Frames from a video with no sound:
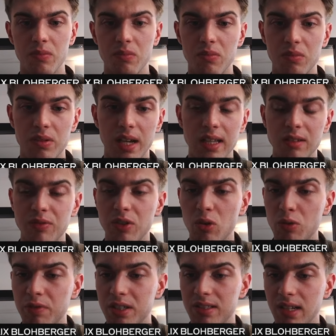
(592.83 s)
kind of an
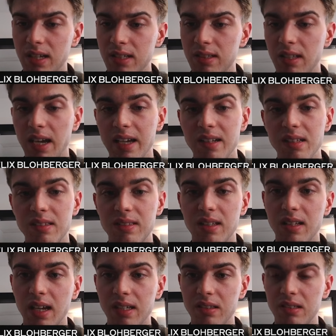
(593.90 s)
oversight. I did see
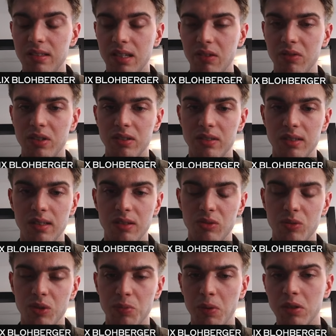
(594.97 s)
knight d7, his
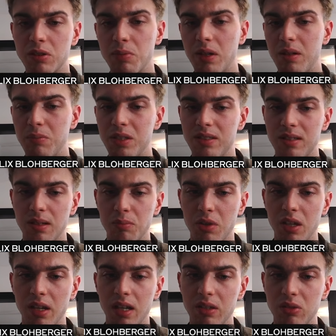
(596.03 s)
response, but I missed
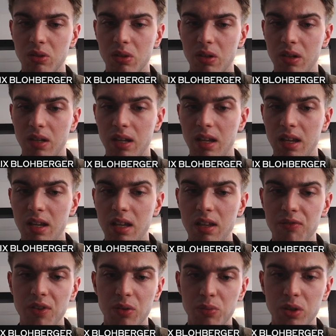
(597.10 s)
something later on.
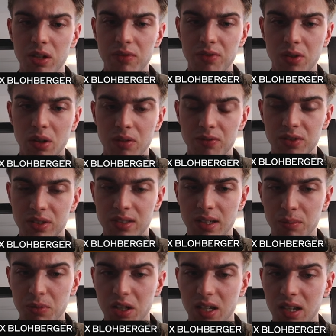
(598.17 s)
If I would have gone for
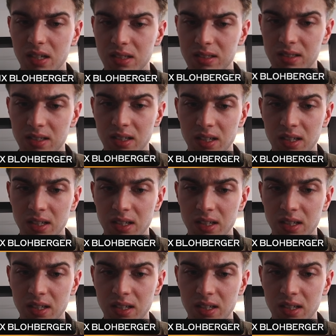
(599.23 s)
something else,